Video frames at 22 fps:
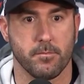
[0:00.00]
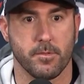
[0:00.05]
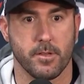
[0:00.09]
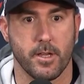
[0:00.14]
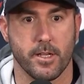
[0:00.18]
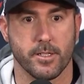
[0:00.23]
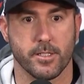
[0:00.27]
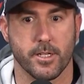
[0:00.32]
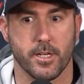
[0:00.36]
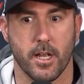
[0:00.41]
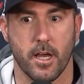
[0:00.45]

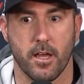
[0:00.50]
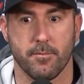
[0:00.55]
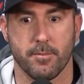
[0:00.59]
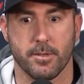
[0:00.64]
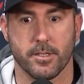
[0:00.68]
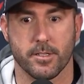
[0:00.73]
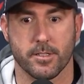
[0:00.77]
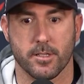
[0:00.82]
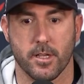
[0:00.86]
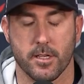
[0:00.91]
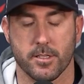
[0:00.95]
AJ and I have
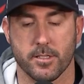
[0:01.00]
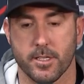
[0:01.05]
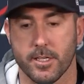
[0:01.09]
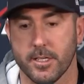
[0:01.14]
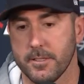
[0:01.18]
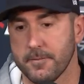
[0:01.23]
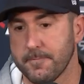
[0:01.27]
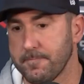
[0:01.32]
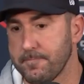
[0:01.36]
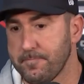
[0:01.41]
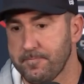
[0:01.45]
been discussing
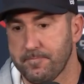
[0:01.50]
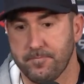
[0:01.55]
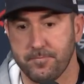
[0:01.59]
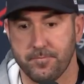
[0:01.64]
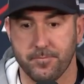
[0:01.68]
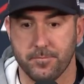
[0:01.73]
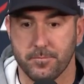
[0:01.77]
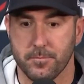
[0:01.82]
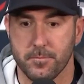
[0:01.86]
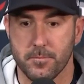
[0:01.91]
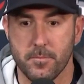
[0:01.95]
it, and
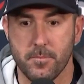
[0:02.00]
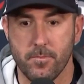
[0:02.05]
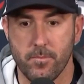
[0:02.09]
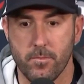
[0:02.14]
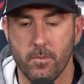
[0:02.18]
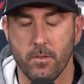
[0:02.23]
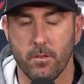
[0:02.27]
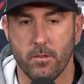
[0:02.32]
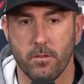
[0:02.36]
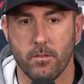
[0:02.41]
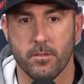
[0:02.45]

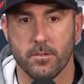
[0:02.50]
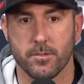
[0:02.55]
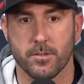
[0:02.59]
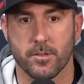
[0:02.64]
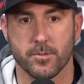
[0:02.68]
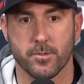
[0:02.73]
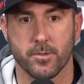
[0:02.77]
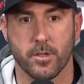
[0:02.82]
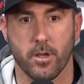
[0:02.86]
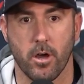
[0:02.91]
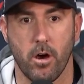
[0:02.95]

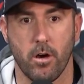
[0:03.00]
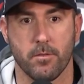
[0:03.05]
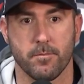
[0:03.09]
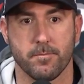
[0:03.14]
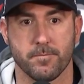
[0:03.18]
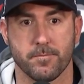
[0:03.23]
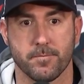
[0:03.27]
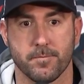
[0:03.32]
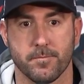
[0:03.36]
this is the call.